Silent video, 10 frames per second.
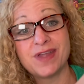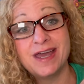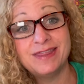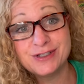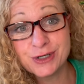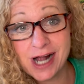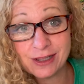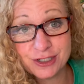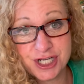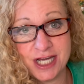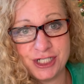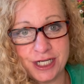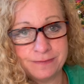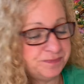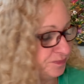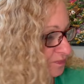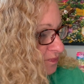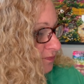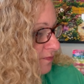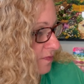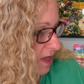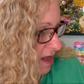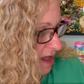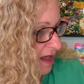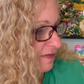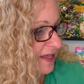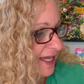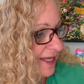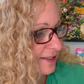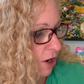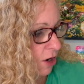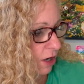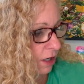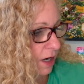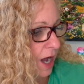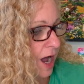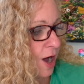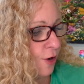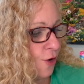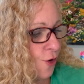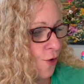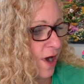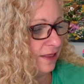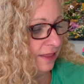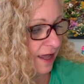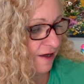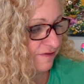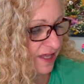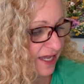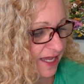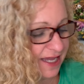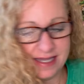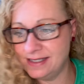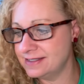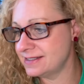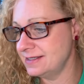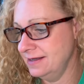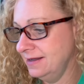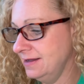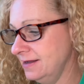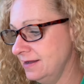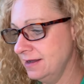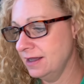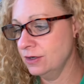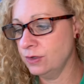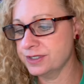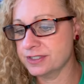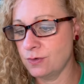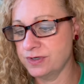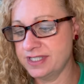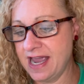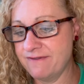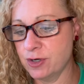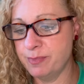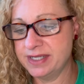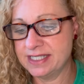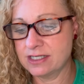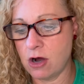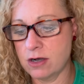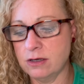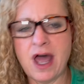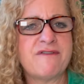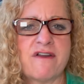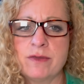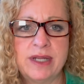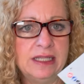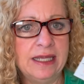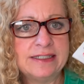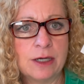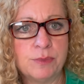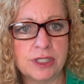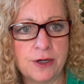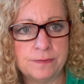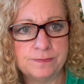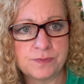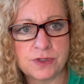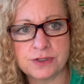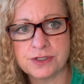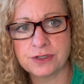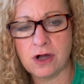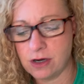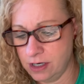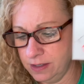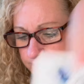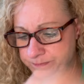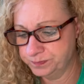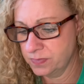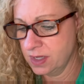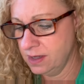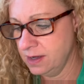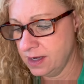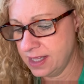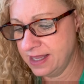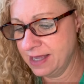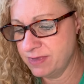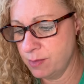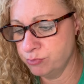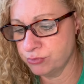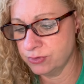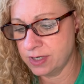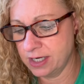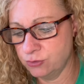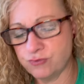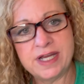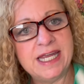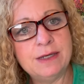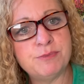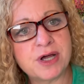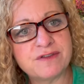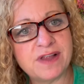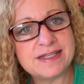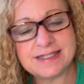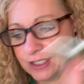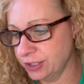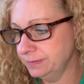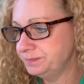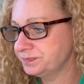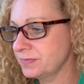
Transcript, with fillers: these are color changing. These are, oh, I love these. And of course, of course they have their business card and I'll have everybody link down below. There's their card. And they gave me a, a green butterfly sticker.